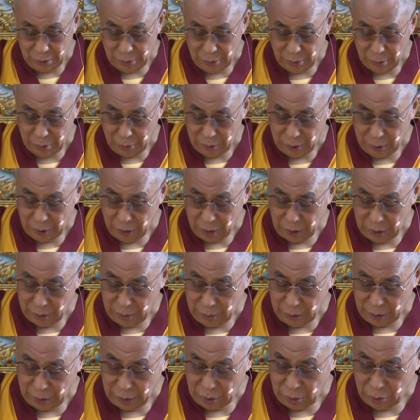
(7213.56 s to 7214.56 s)
number or
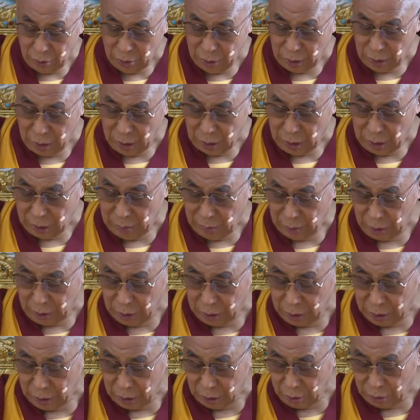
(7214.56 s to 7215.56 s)
size appears that
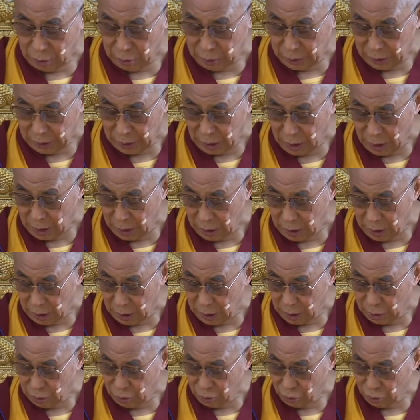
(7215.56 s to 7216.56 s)
was not as certain
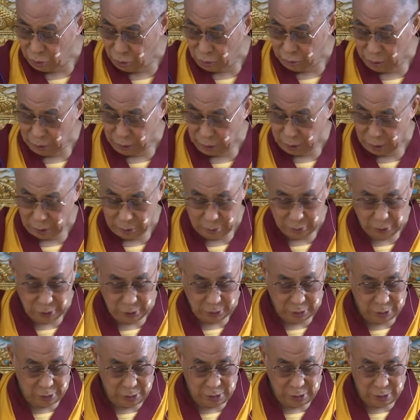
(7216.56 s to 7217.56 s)
earlier, for
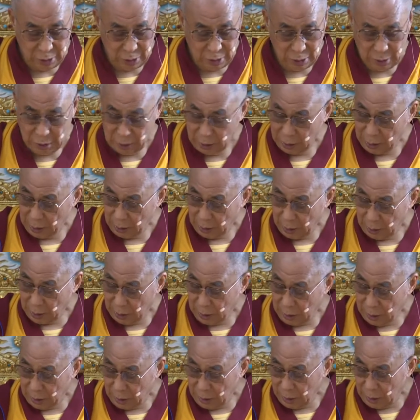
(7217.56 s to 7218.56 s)
example, you want to
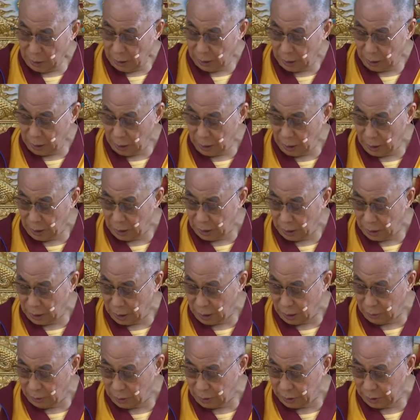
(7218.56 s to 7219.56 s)
meditate on something
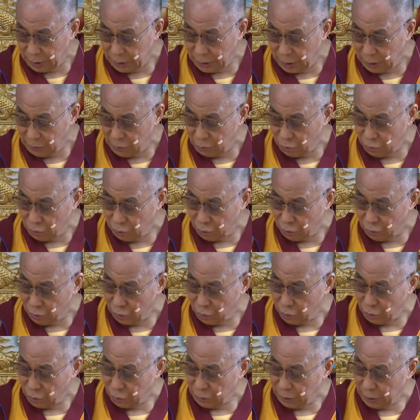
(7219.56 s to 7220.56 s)
yellow and something red
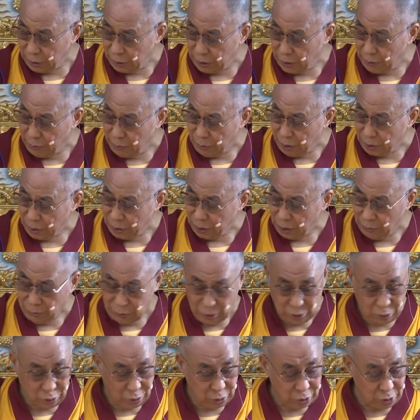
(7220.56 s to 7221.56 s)
appears, you
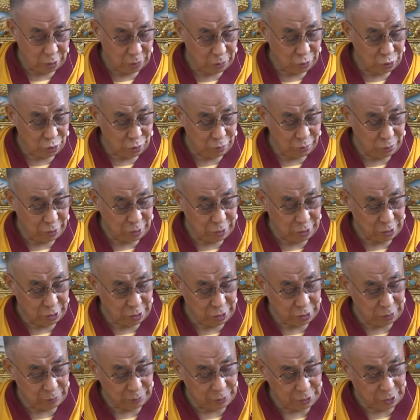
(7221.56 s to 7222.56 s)
want to meditate on a
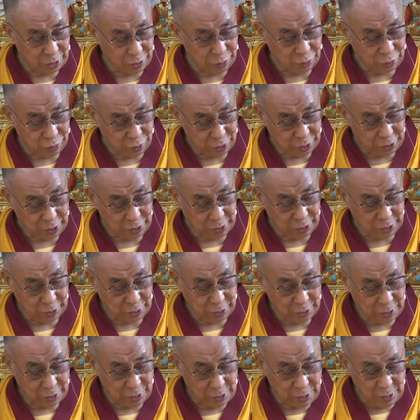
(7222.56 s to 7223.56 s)
sitting figure and a
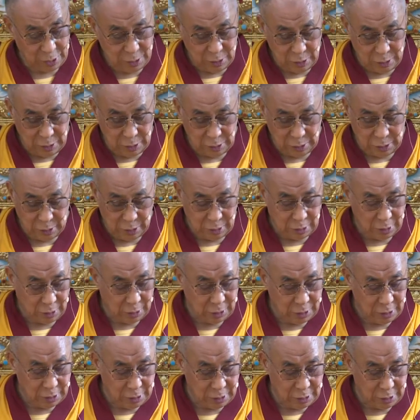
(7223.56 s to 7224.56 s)
standing one appears, you
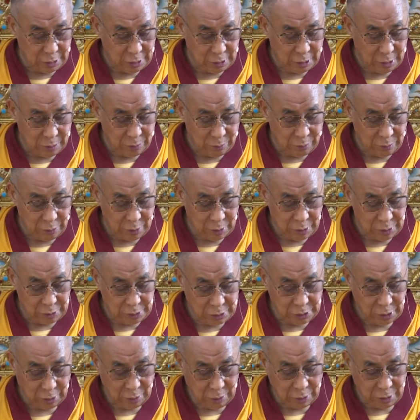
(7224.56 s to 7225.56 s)
want to meditate on
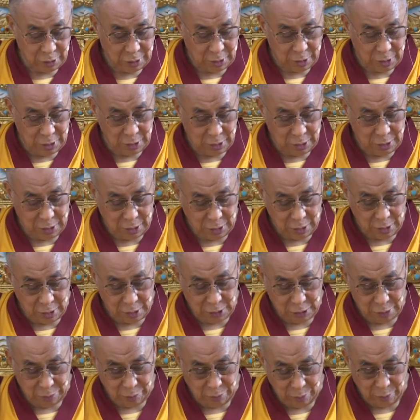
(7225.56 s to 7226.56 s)
1 and 2
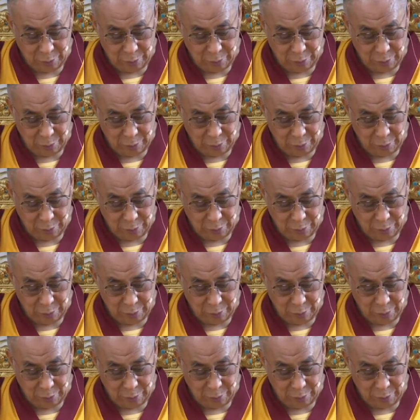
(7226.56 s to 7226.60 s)
appear,